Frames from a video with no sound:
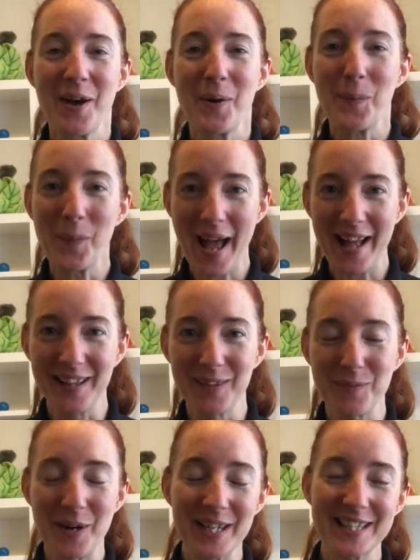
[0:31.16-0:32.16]
Well,
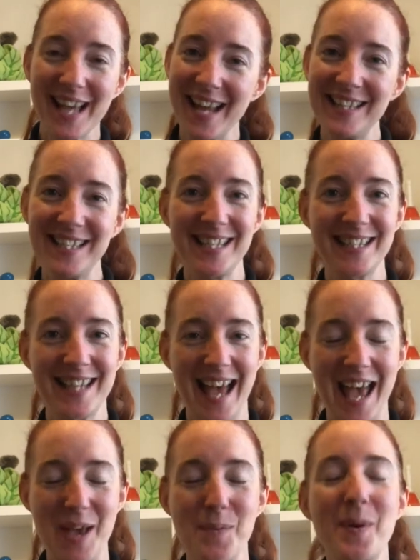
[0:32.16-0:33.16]
we're excited to
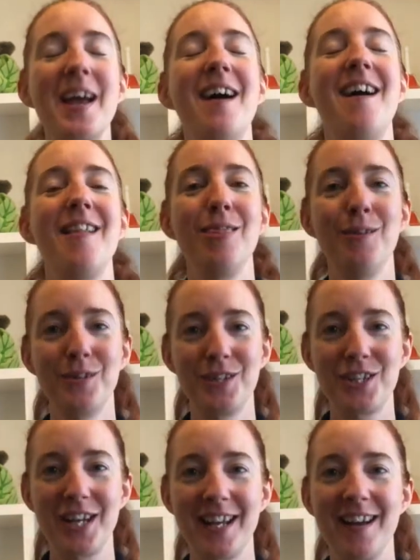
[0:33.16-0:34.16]
say we are
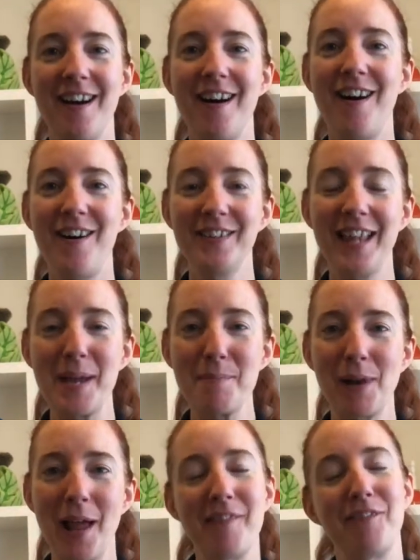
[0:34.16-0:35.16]
launching our online
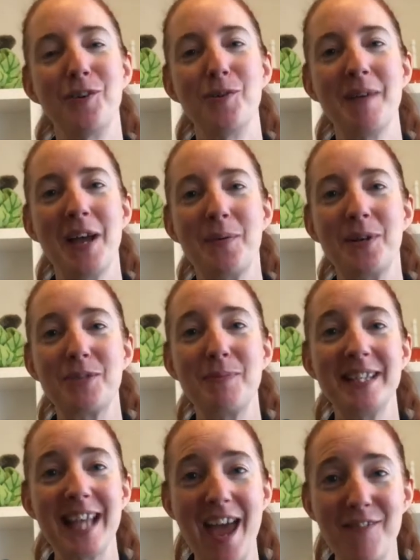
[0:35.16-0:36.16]
platform, which
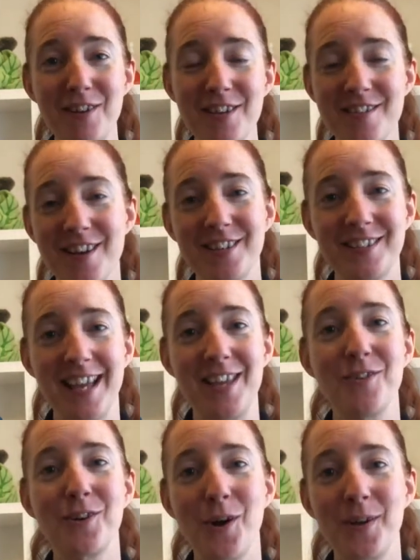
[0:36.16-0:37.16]
means every Thursday
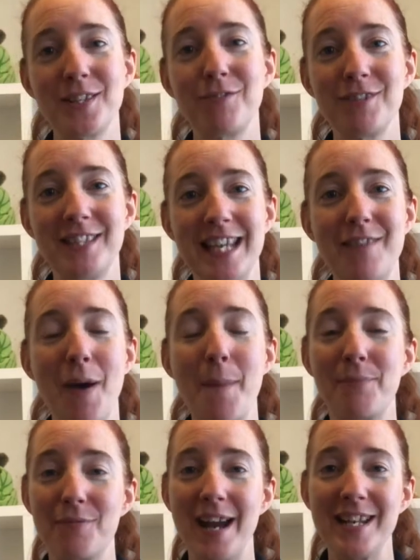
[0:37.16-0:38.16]
you're going to receive
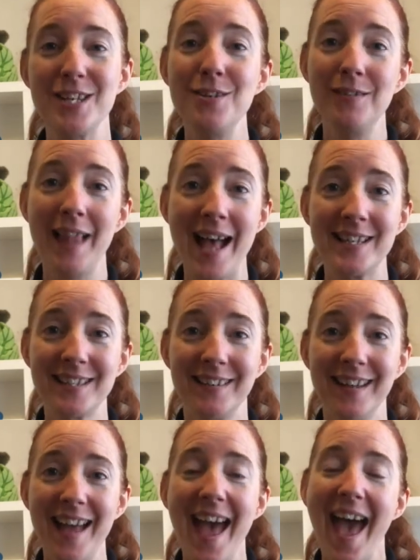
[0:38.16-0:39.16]
a brand new
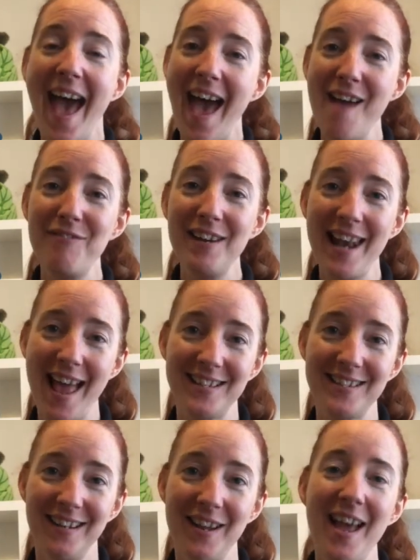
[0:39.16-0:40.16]
lesson. Every
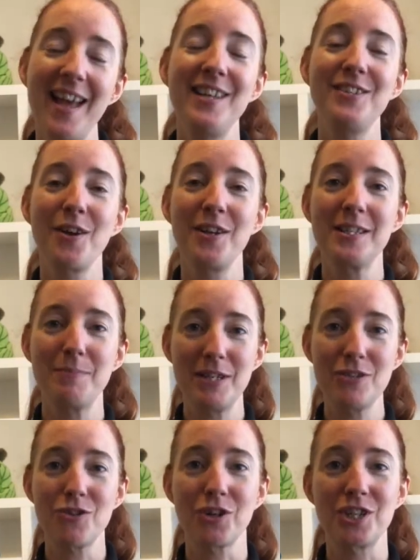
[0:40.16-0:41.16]
lesson is going to be
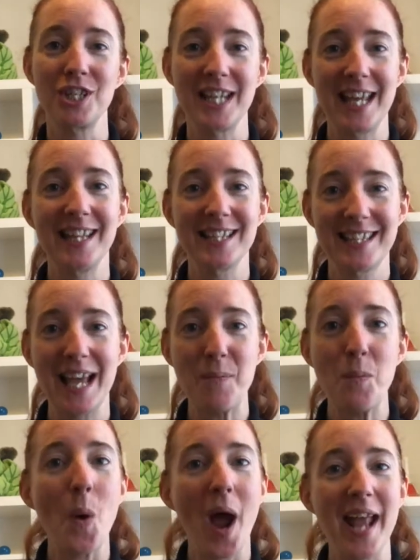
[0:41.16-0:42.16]
structured in the
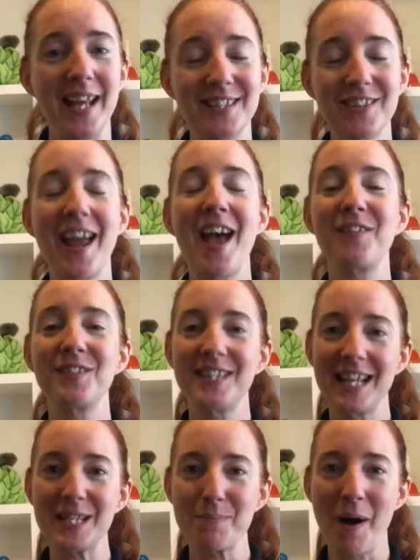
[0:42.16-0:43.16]
same way. It's going to have
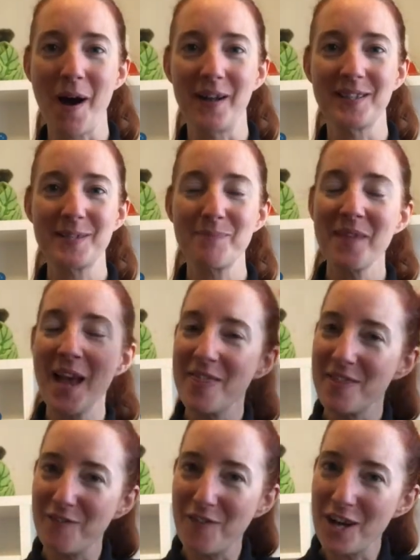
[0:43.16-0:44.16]
6 parts.
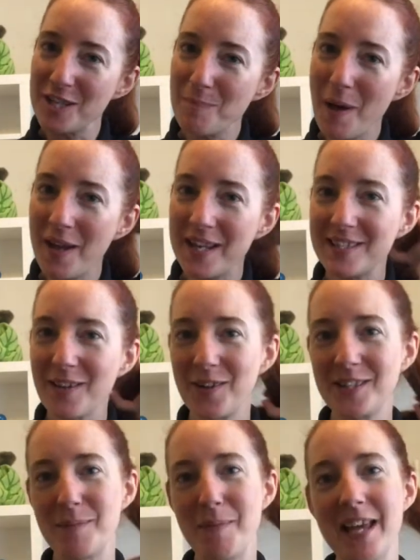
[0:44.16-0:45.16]
The first part is
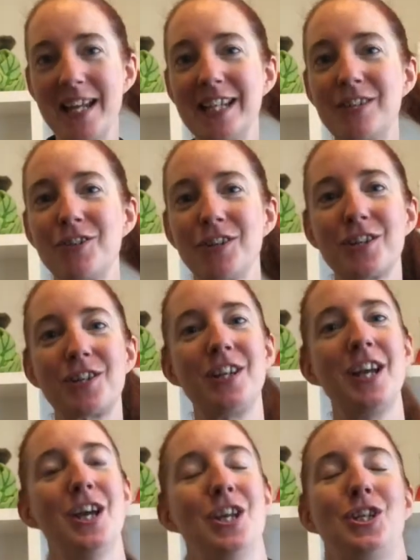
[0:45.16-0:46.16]
going to be an introduction
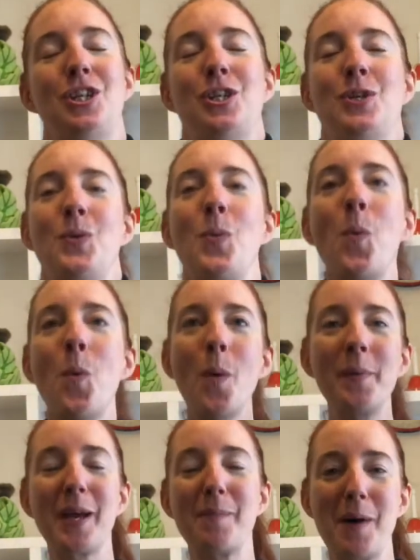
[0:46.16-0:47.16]
to
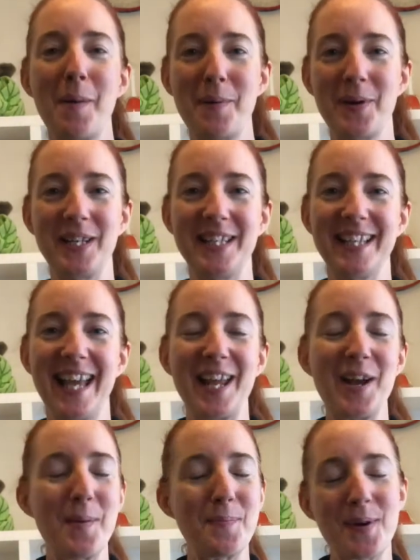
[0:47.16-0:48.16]
warming up our bodies and
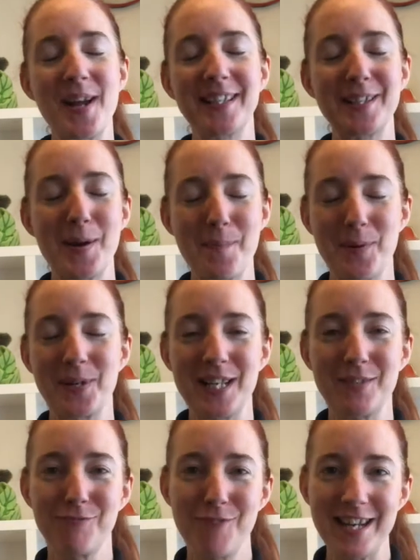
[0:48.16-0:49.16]
getting our brains and our
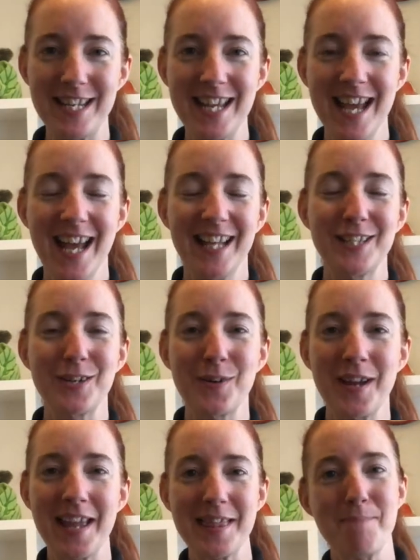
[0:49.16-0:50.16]
bodies ready to
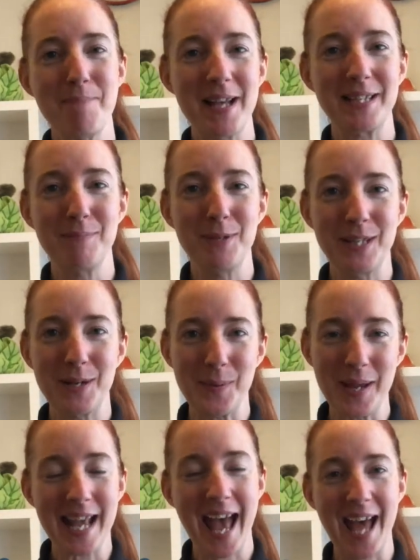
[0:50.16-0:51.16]
create the best music
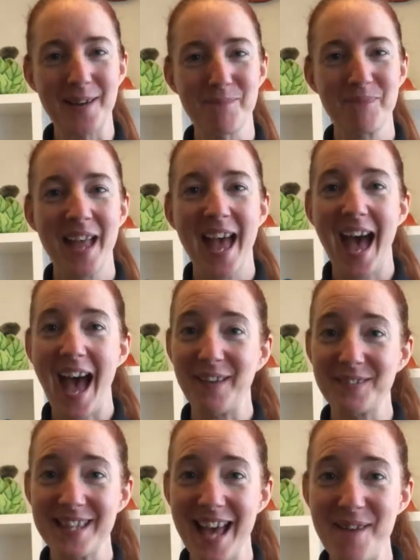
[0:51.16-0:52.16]
we can.
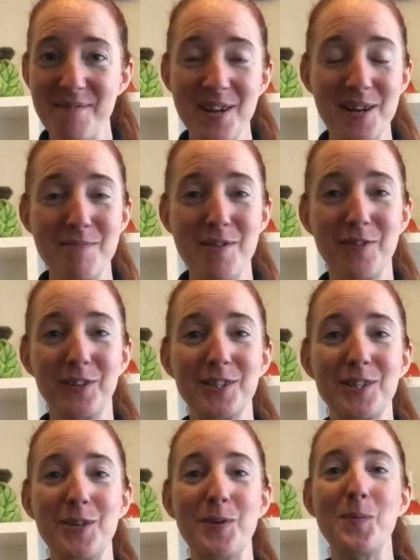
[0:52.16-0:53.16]
After that, we're going to move on
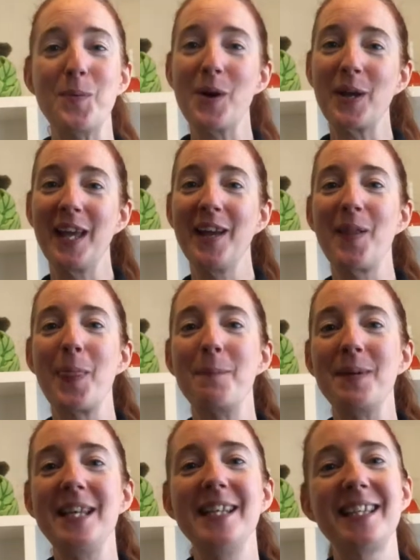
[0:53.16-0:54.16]
to working on the
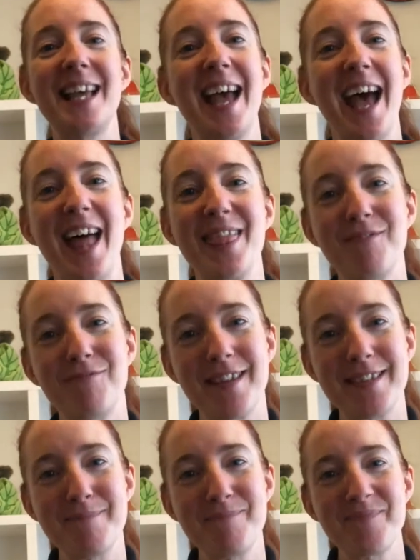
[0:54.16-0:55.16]
beat and the
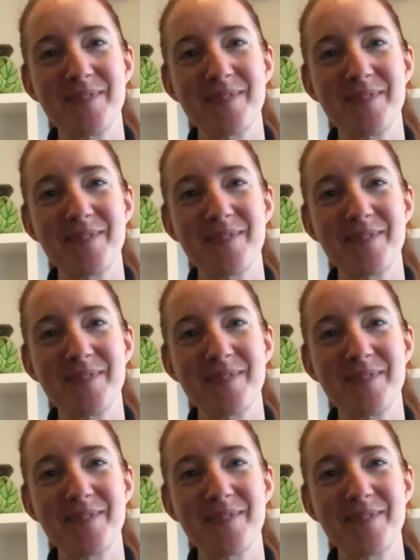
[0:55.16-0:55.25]
rhythm,